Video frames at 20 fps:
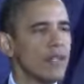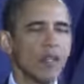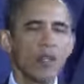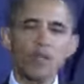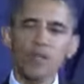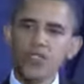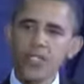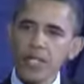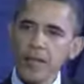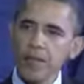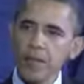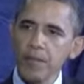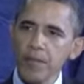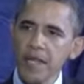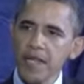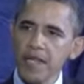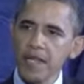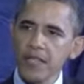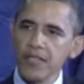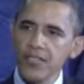who seem to
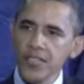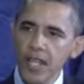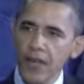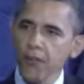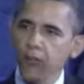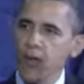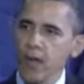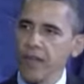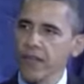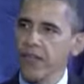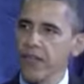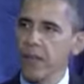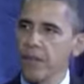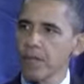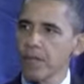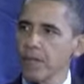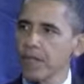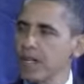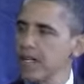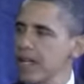be suffering
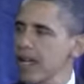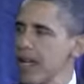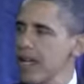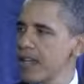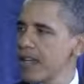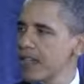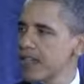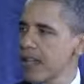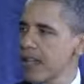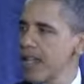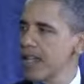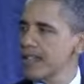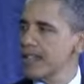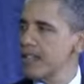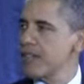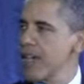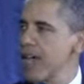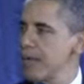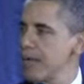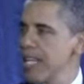from a kind of
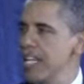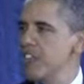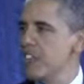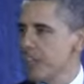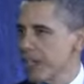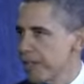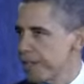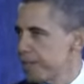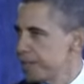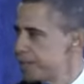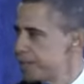collective amnesia.